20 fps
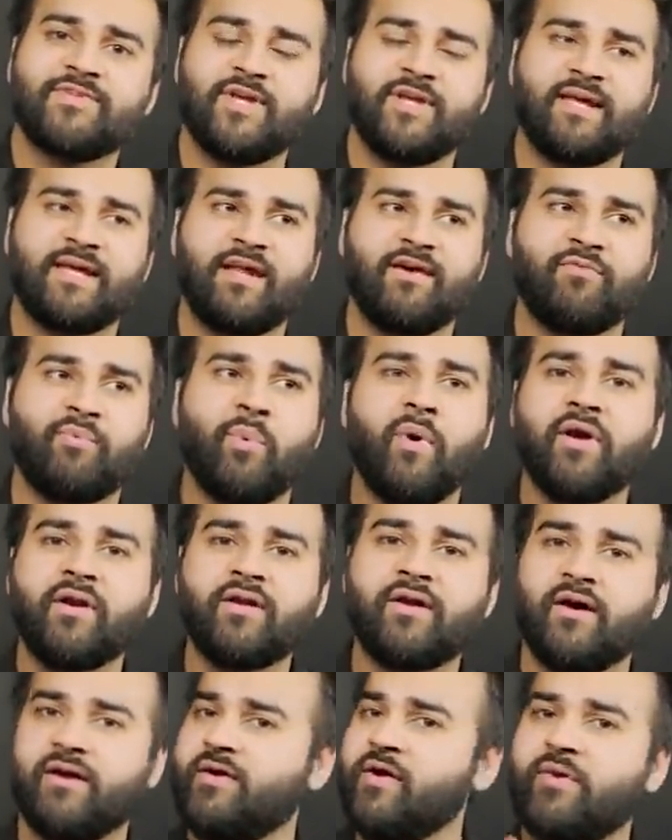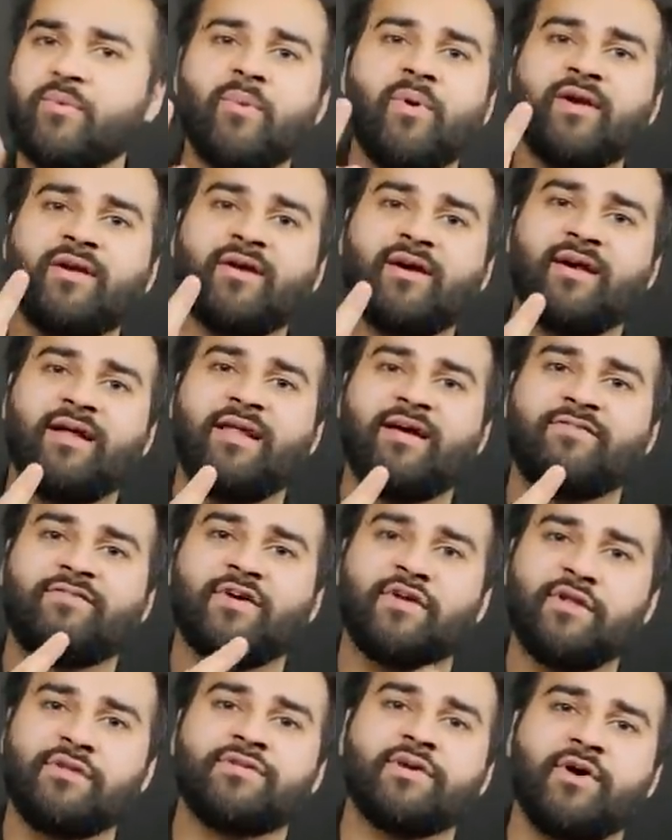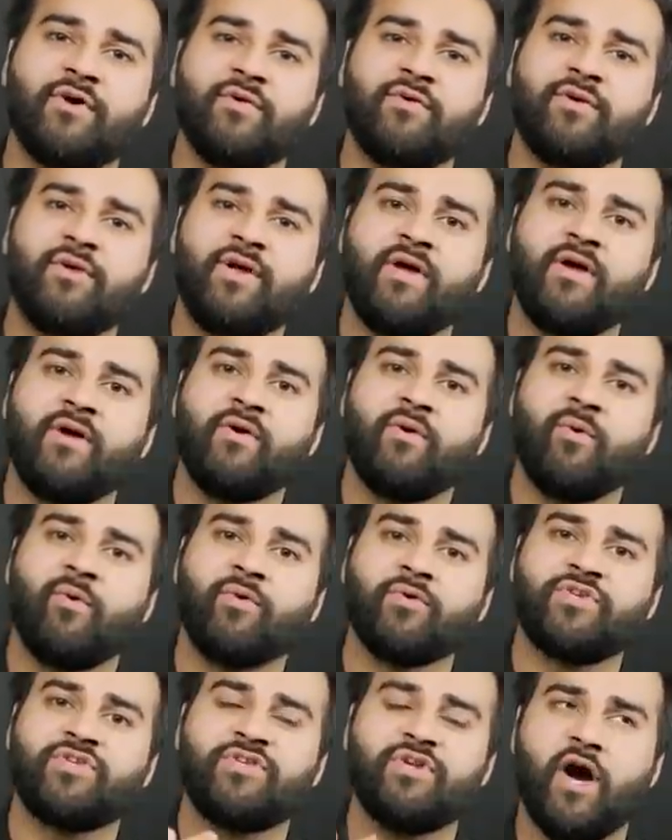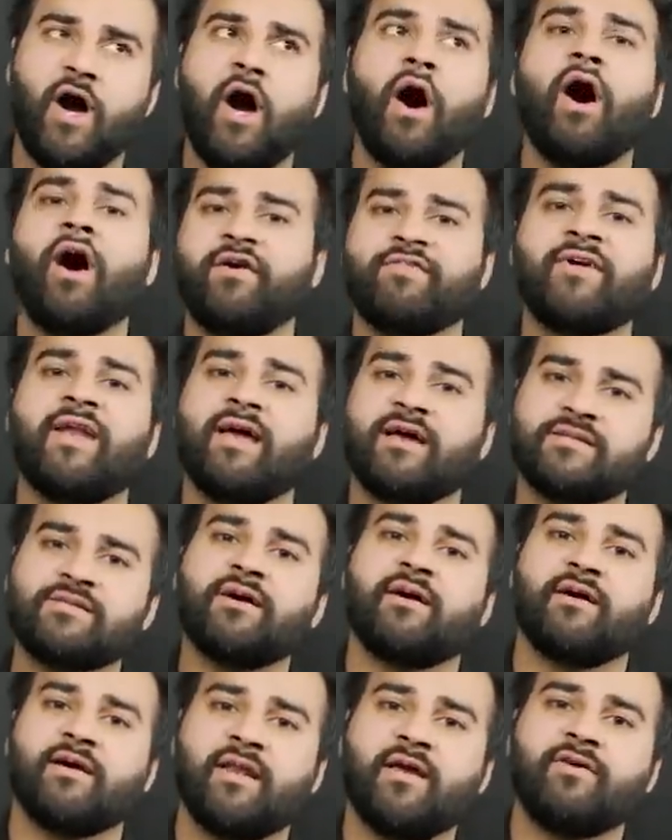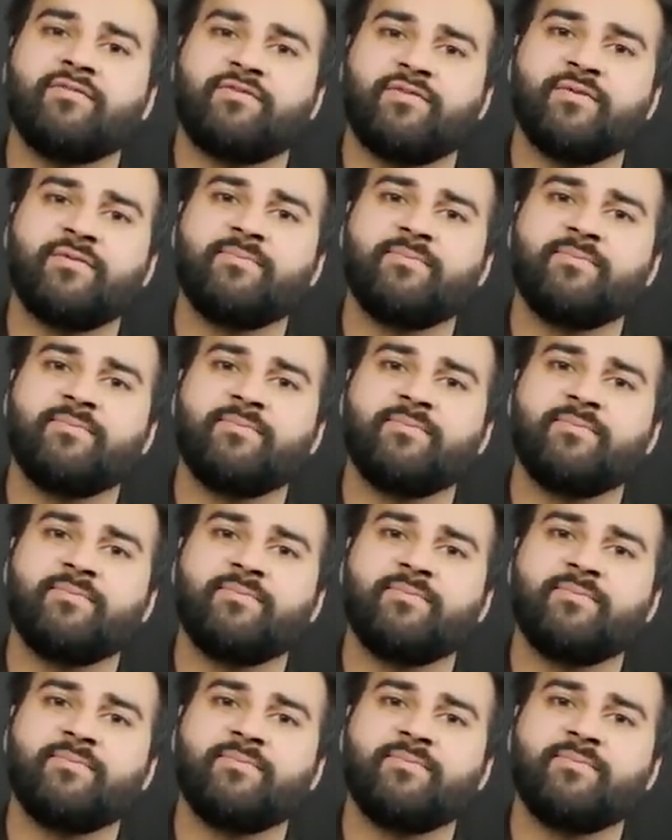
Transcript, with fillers: So you could have one guy, no, one guy left on his two own. Two guys died. Or half an Exarch left.